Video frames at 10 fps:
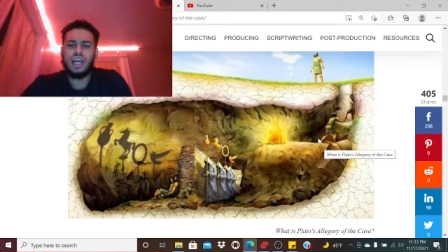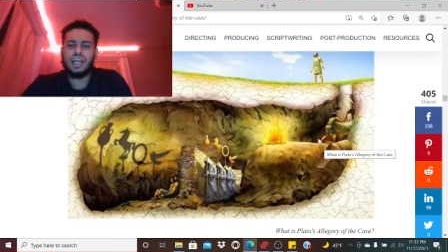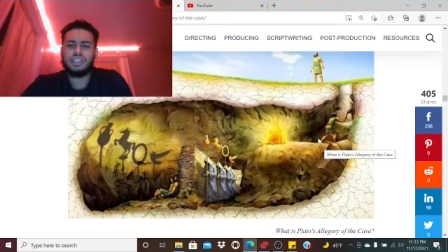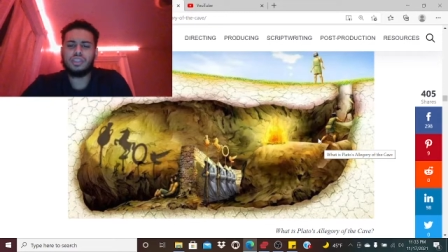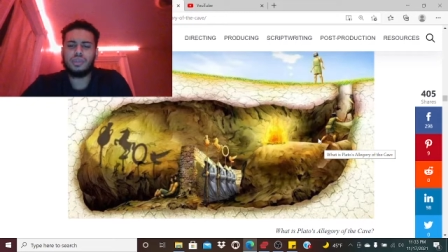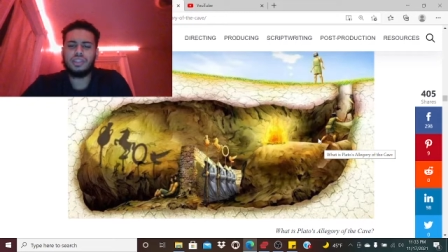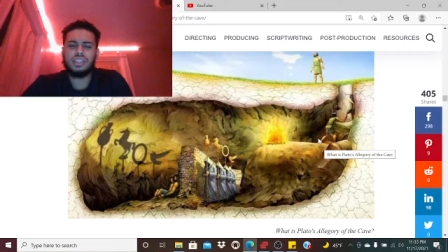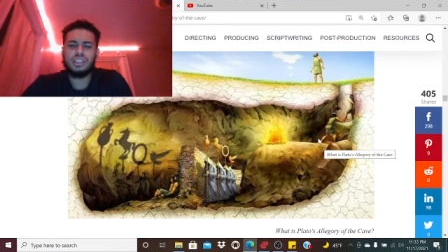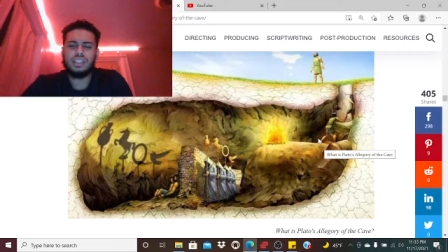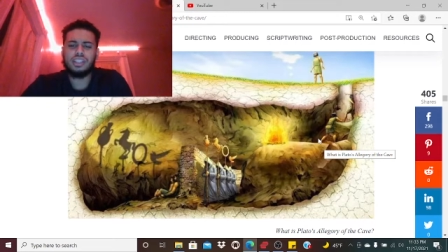I just wanted to
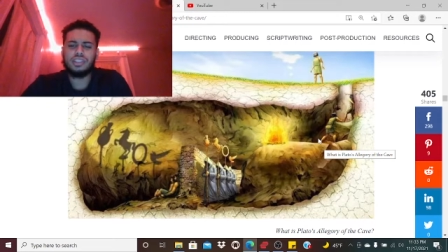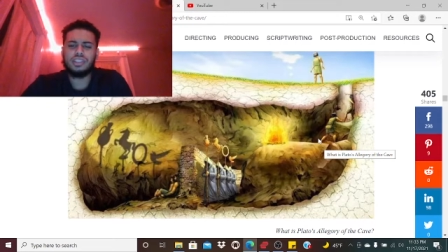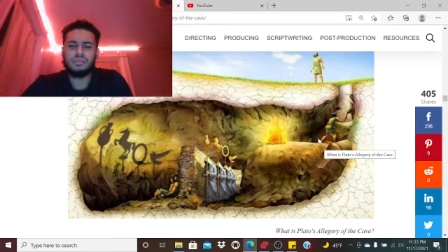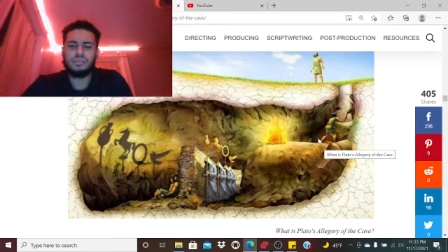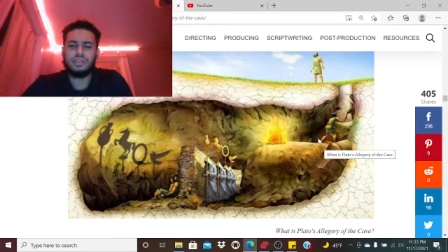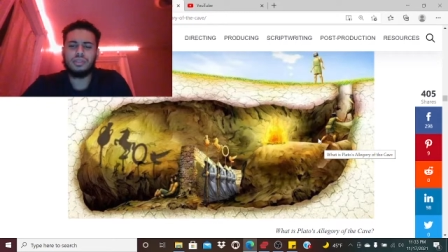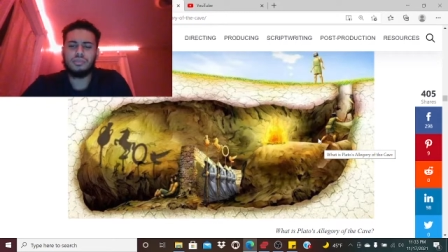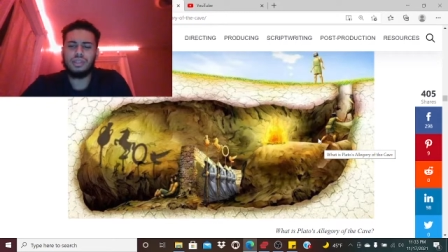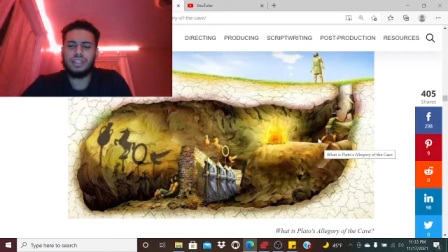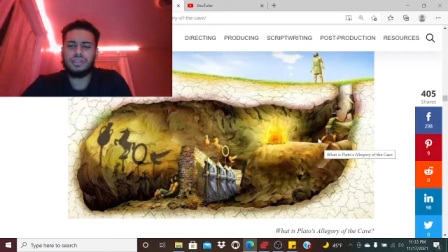get into
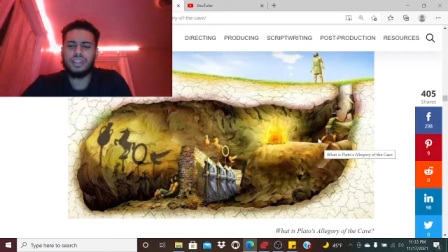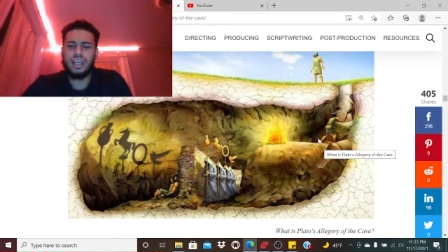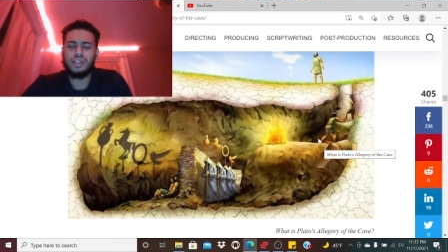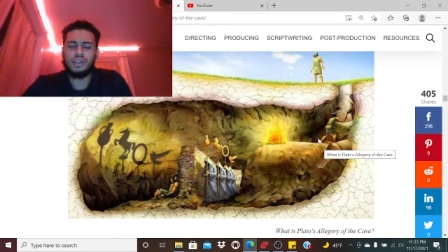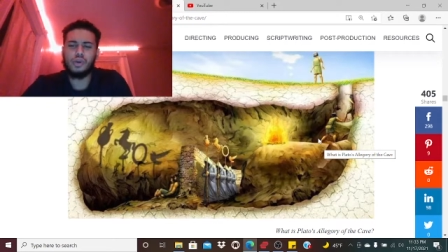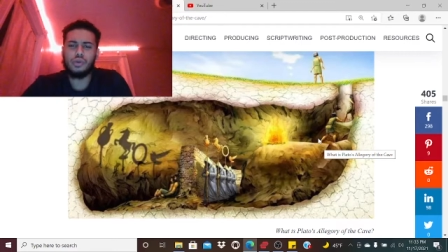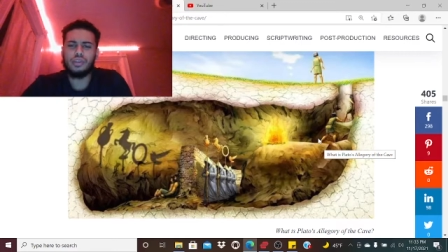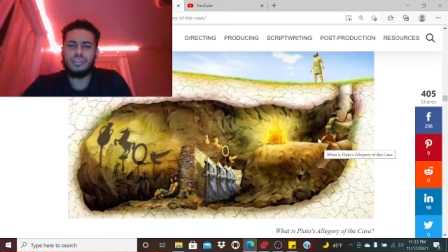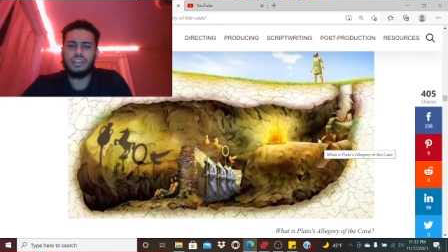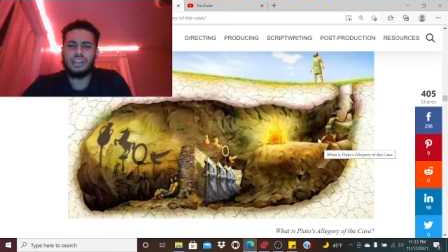Plato's allegory
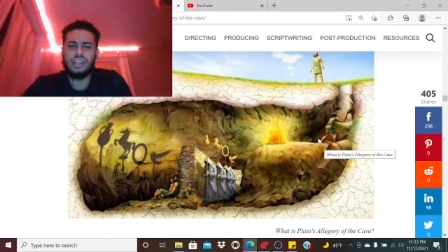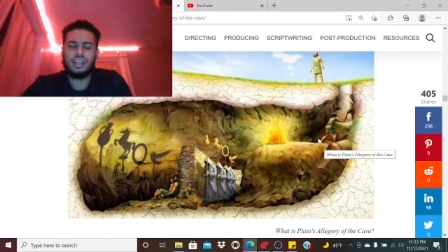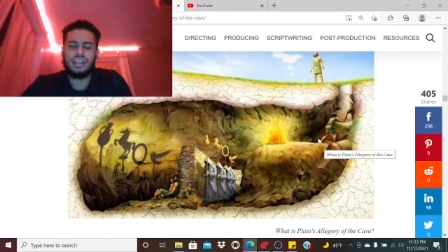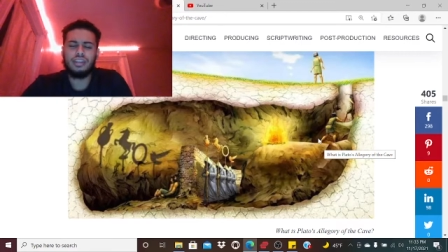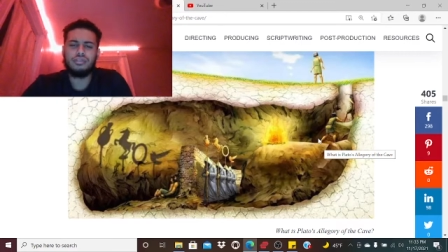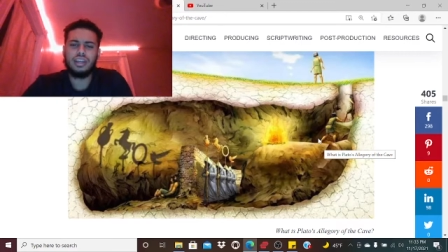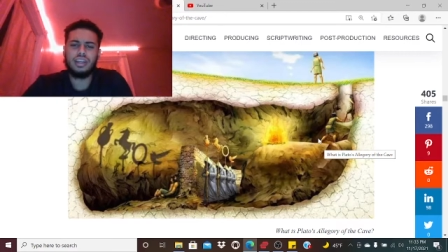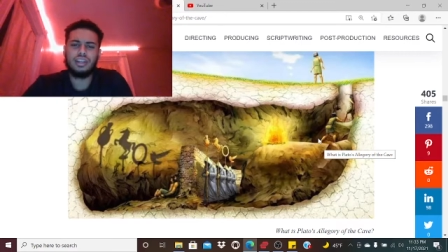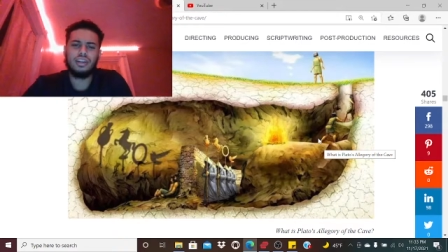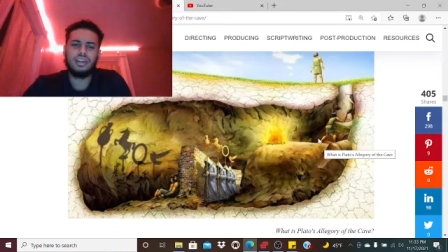of the cave
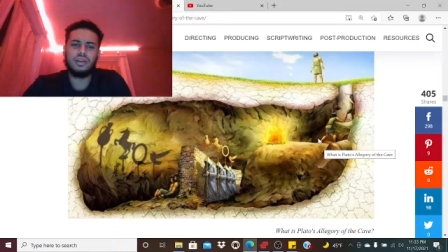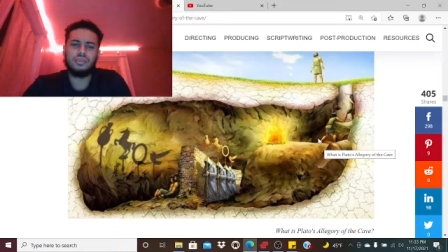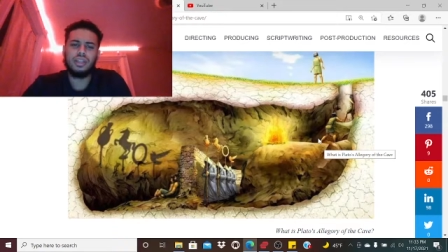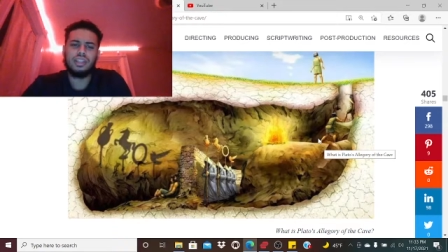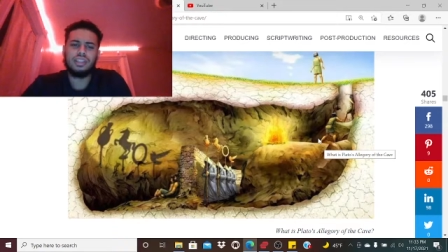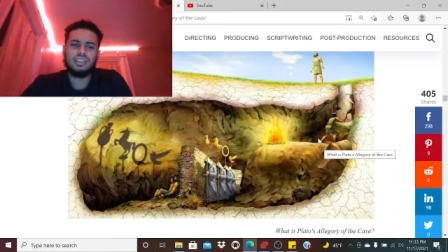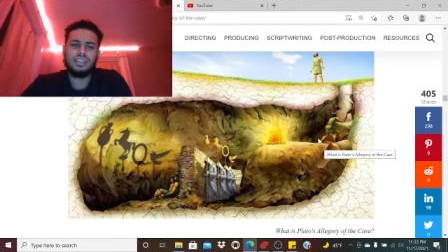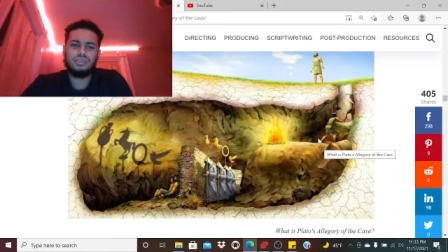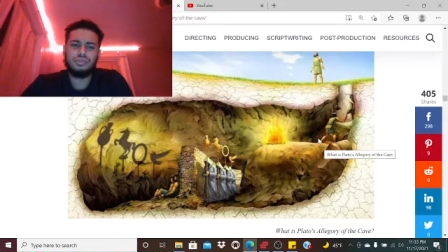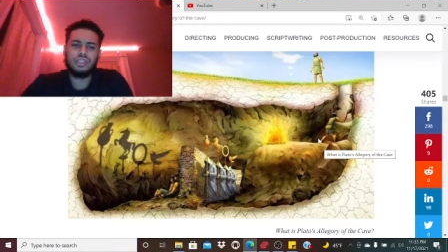and um,
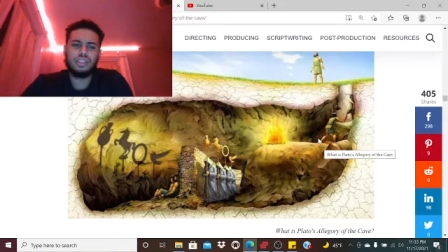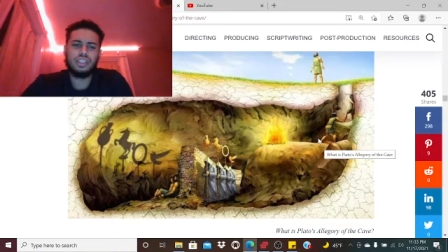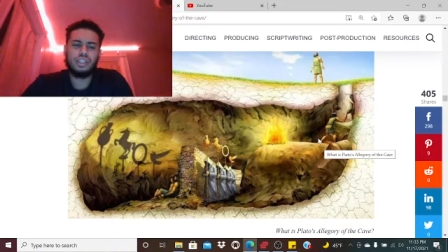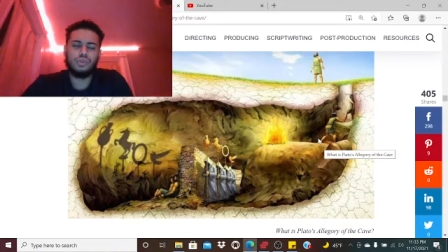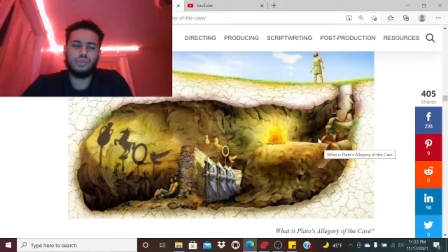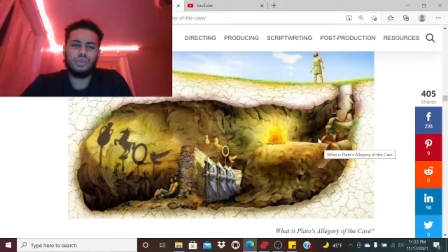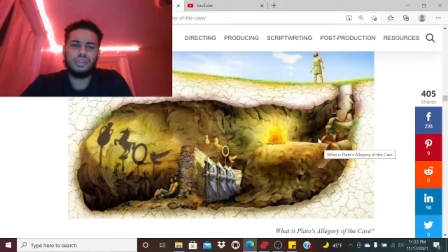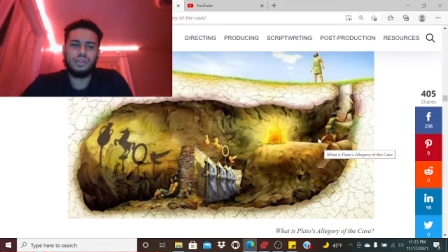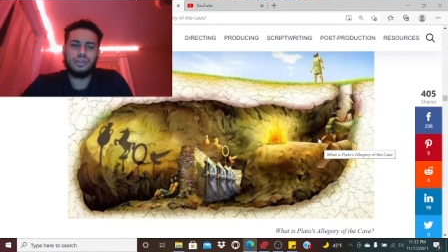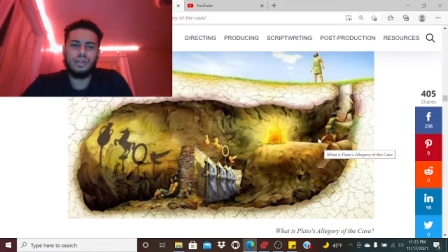see if we could get a
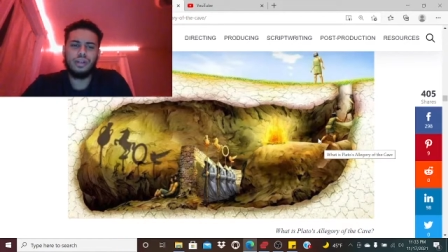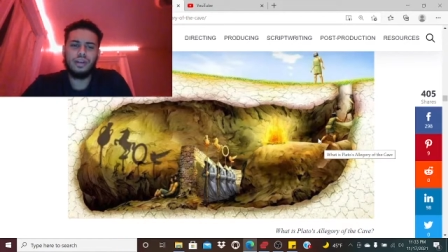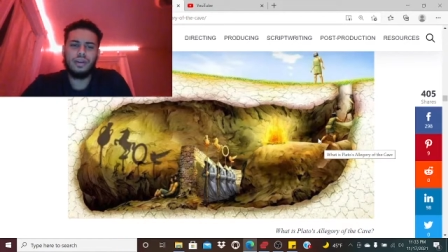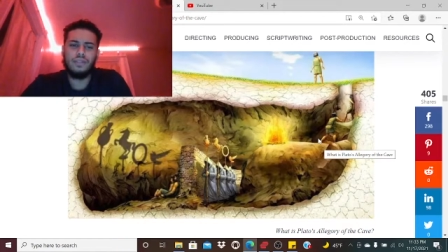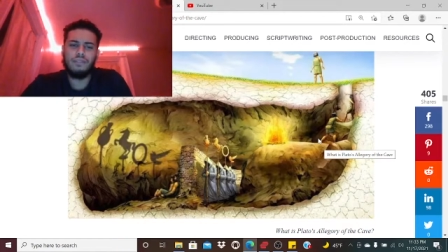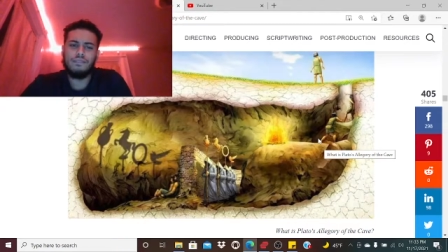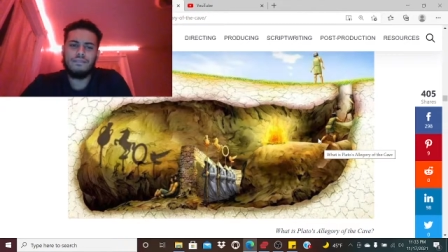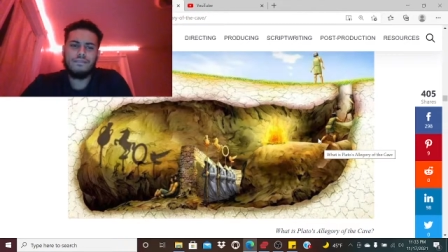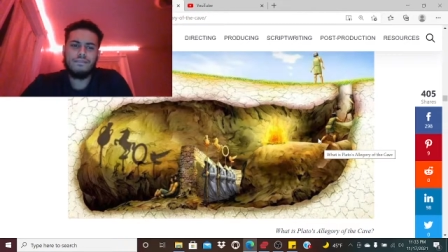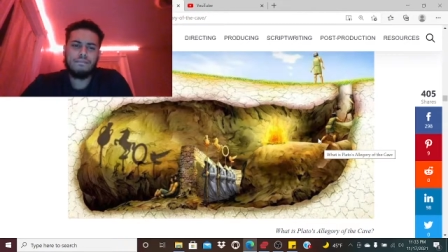real
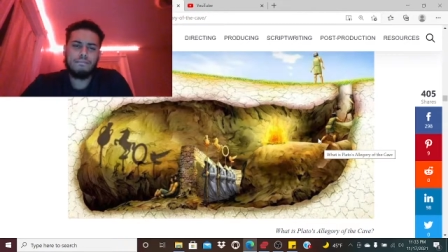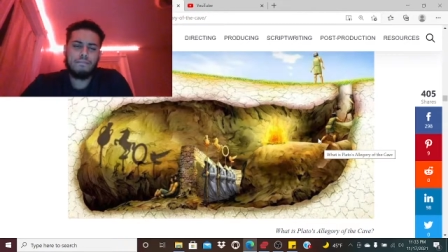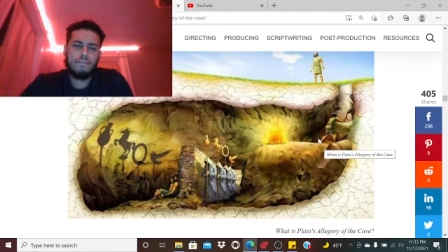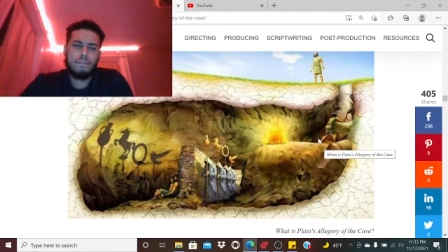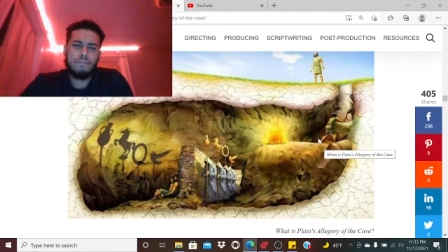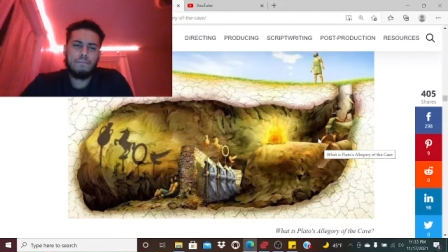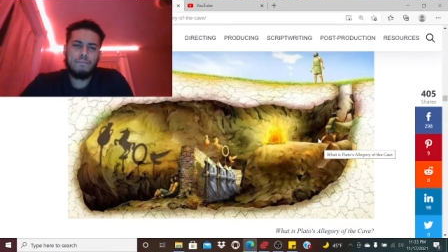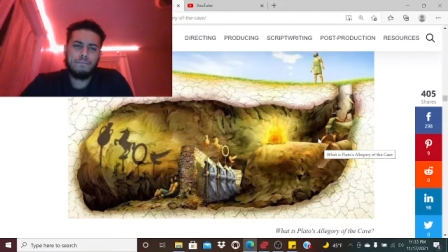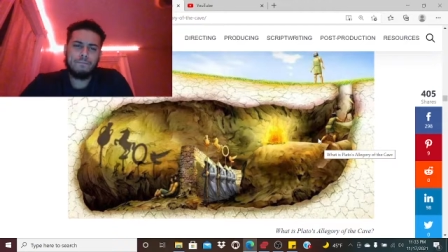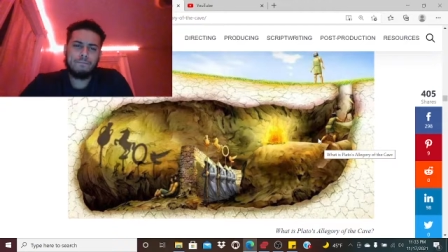
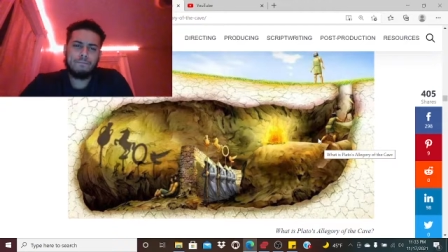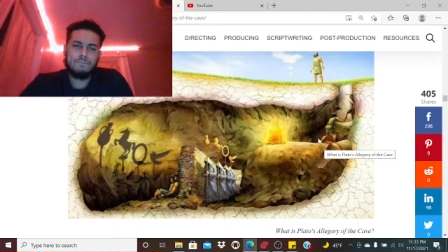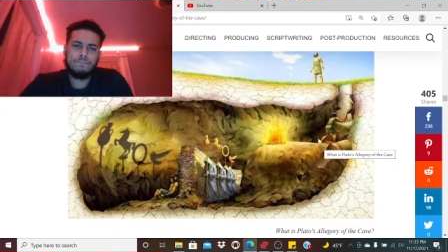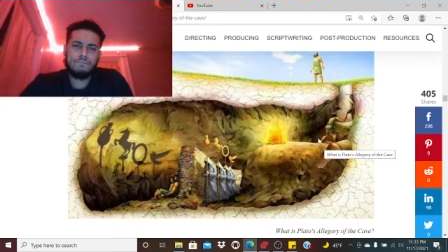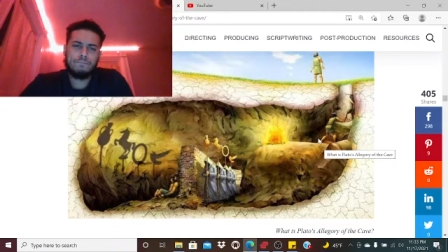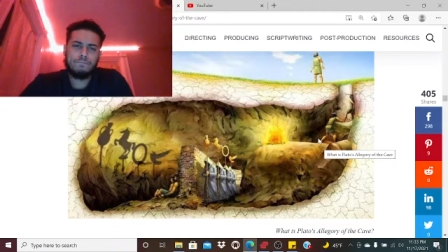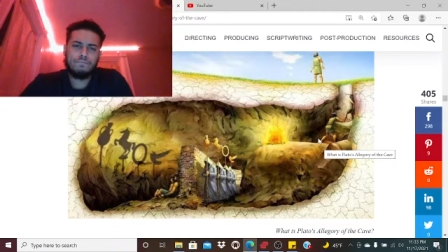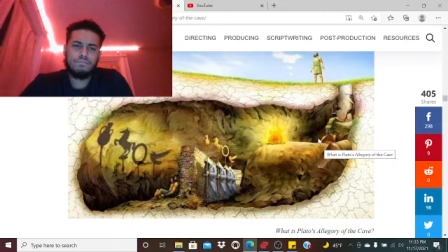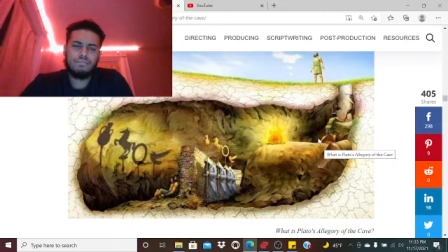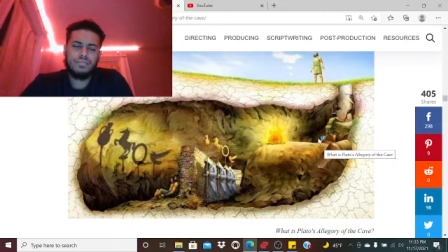uh, mm,